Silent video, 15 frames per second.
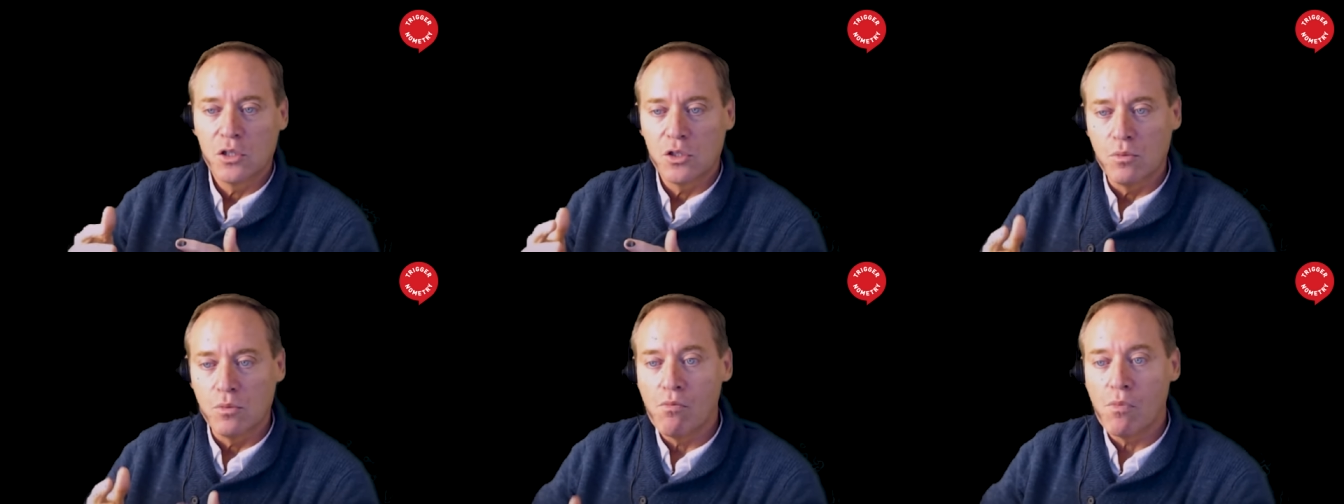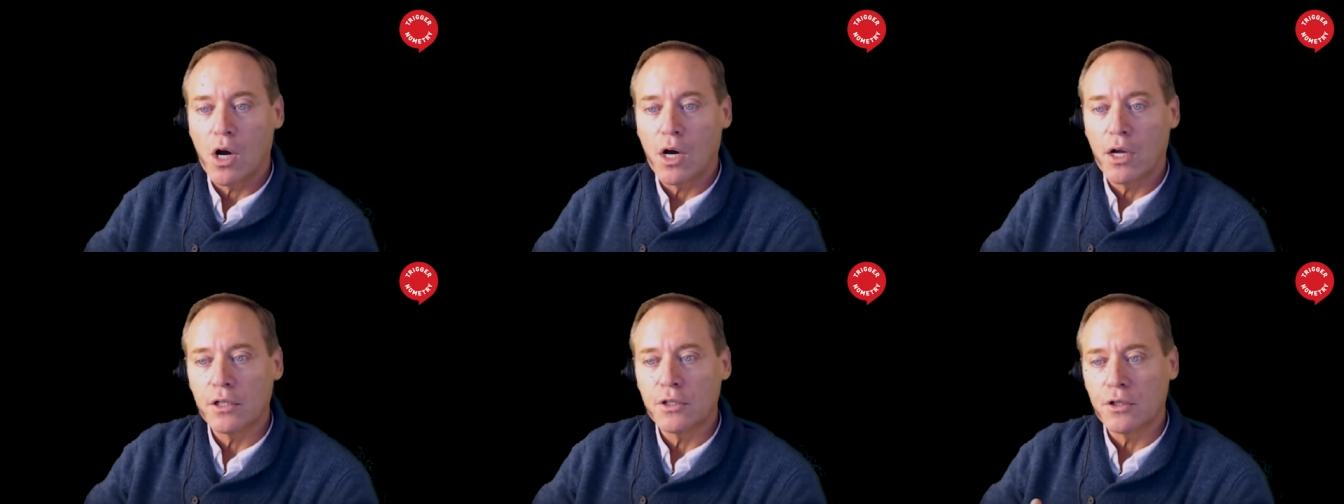to
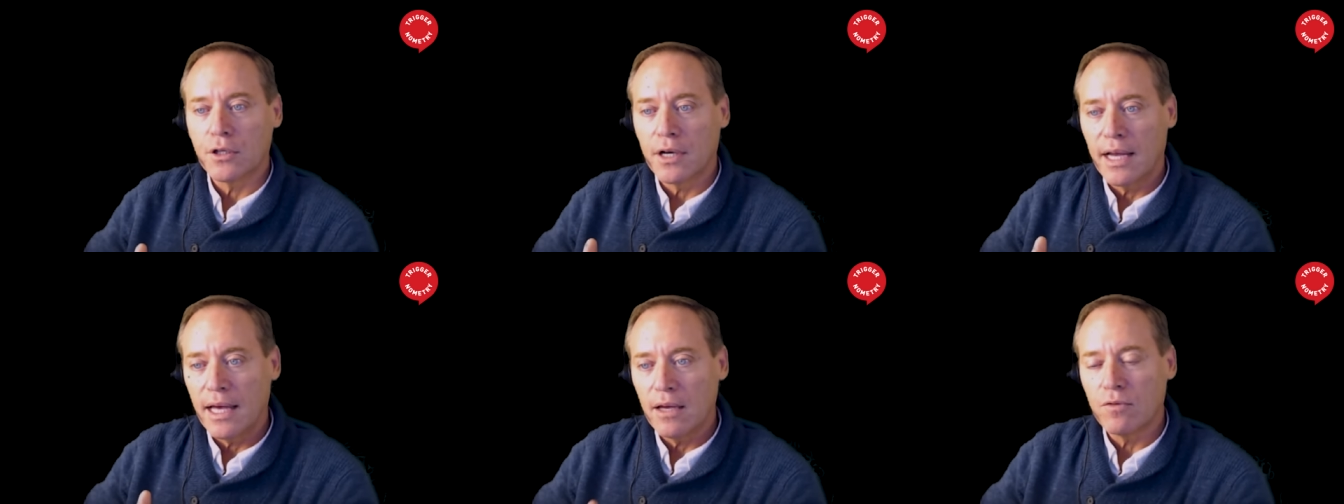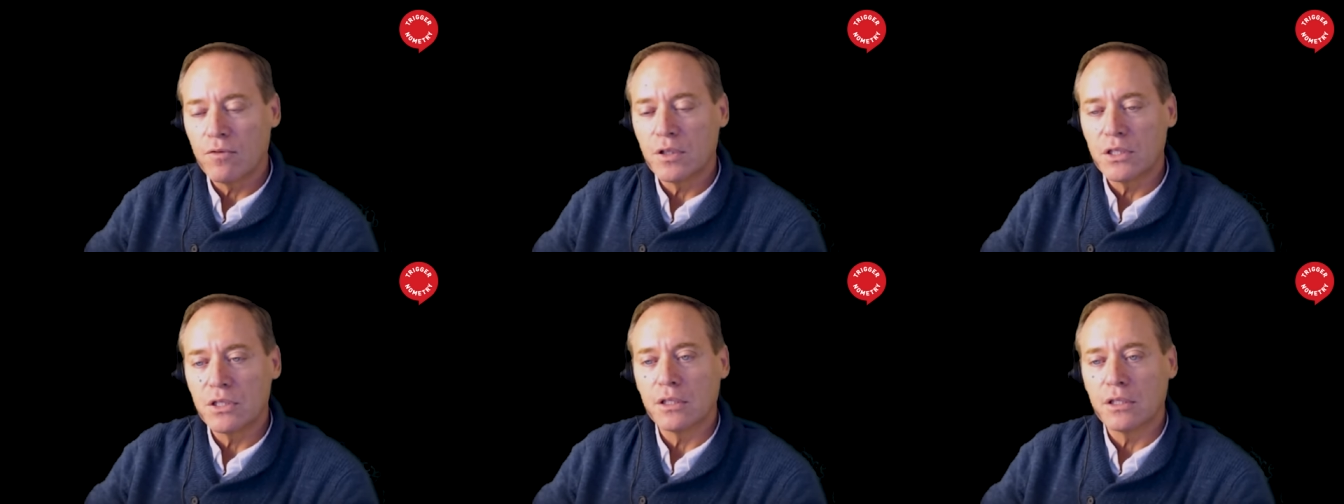monitor
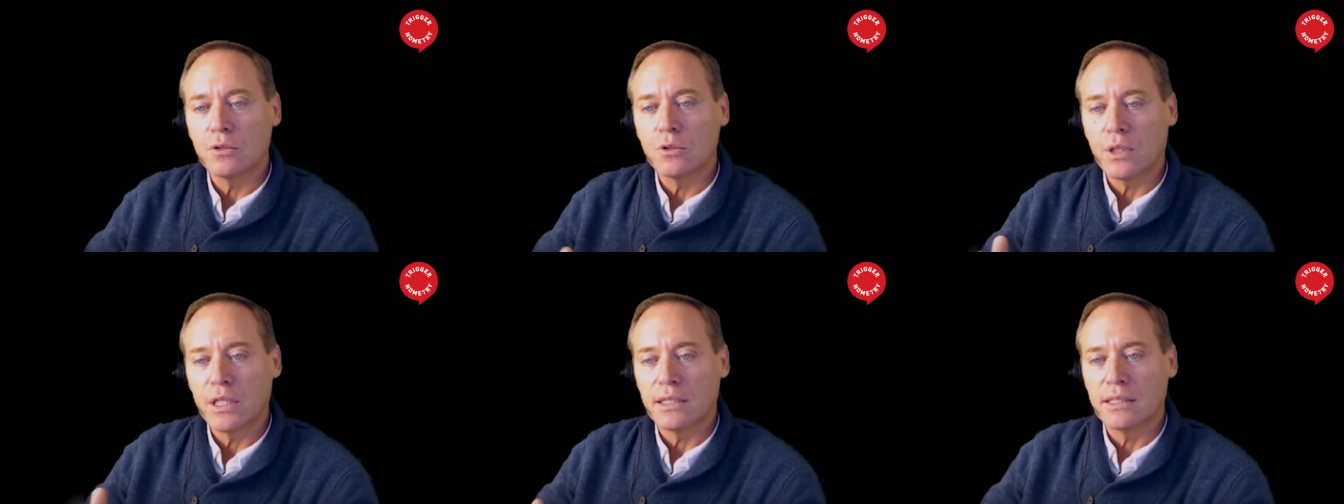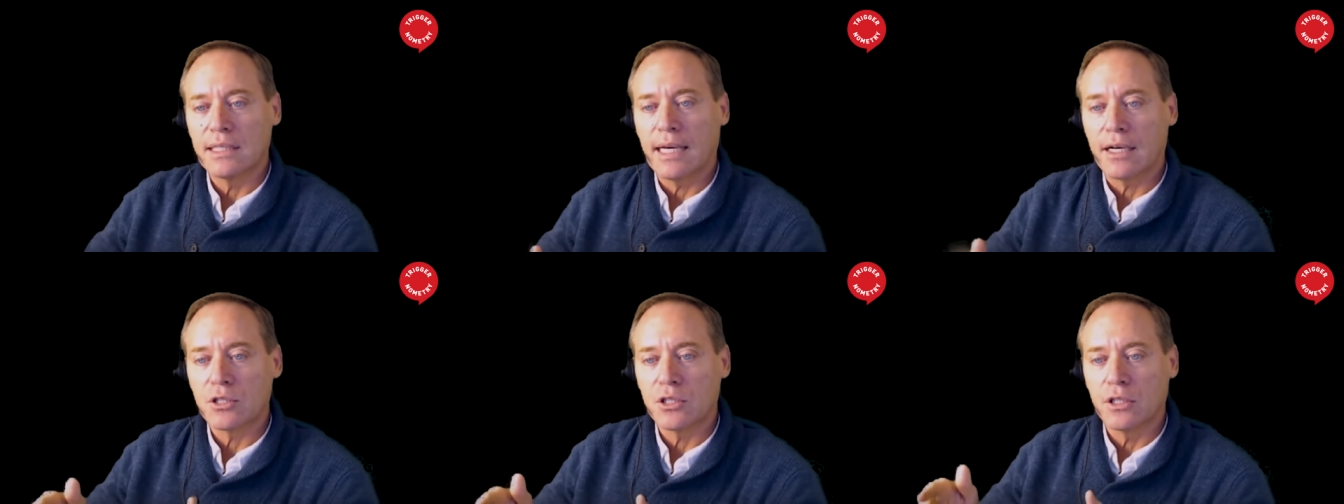every single
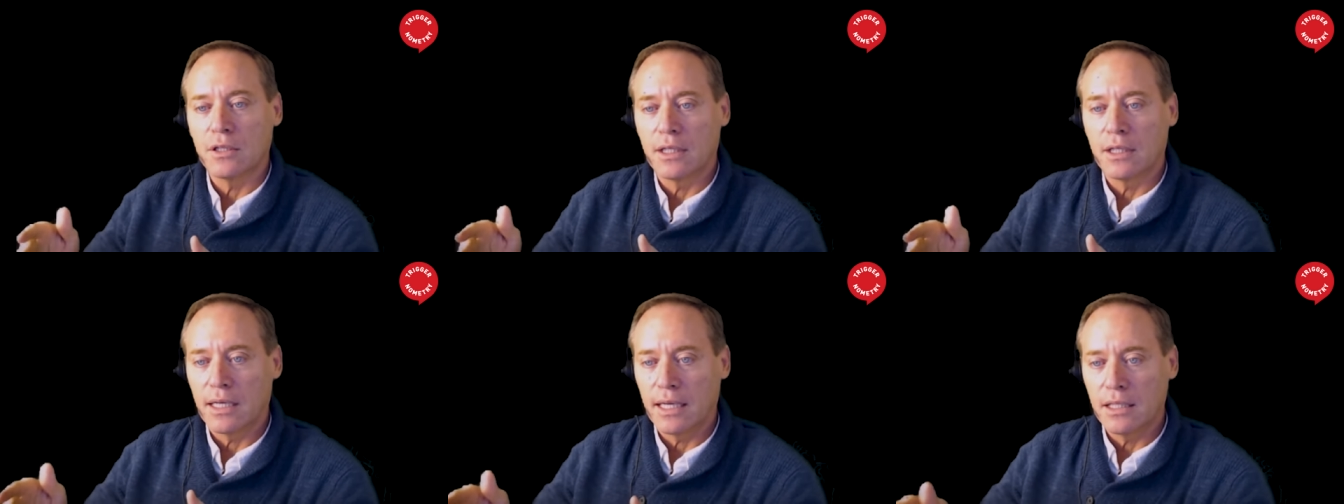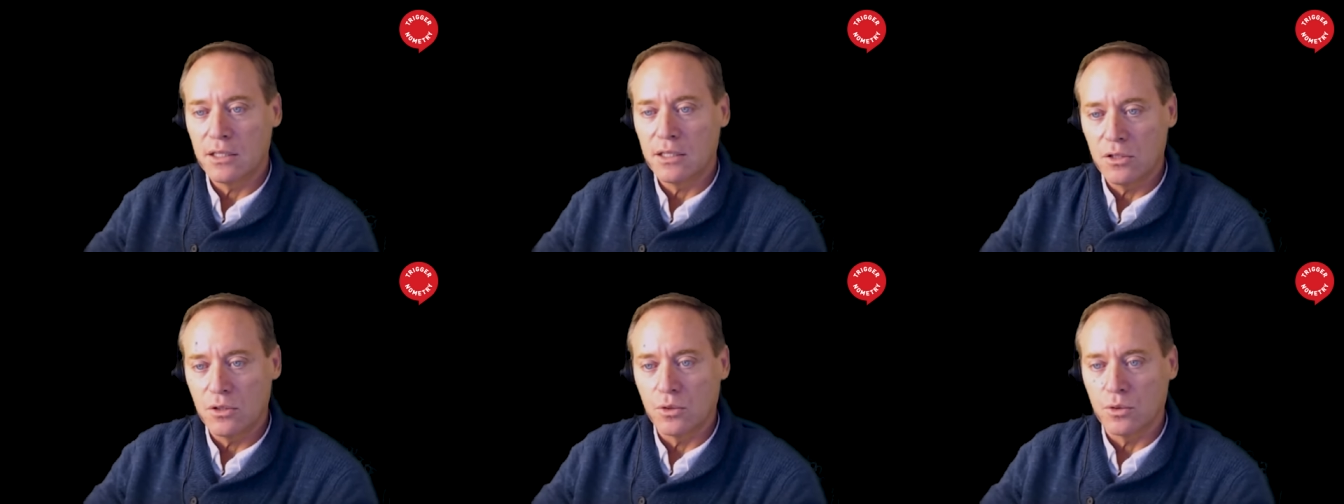transaction that I
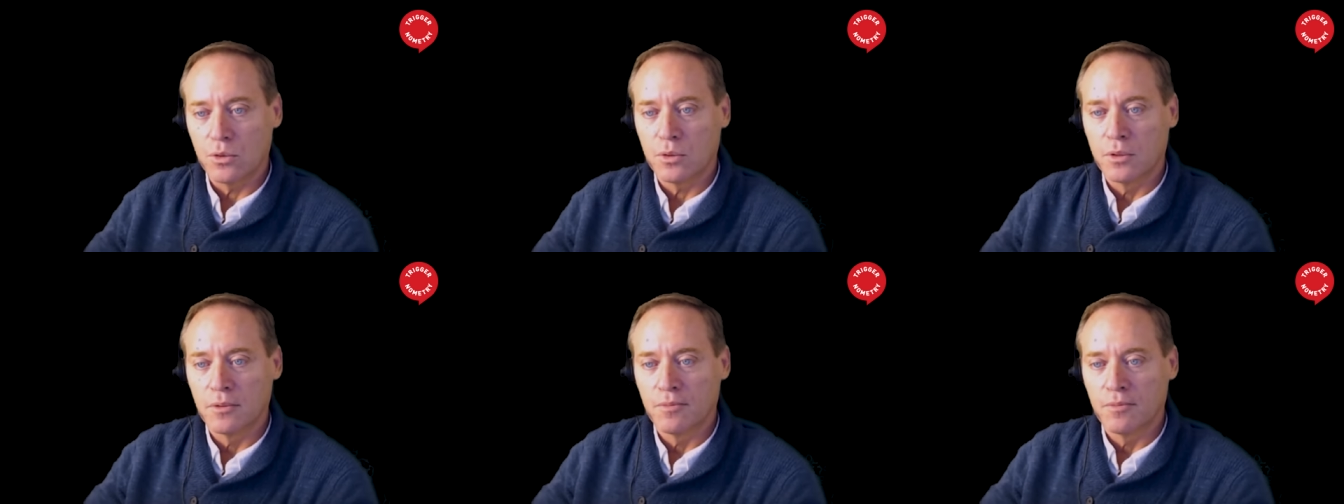do.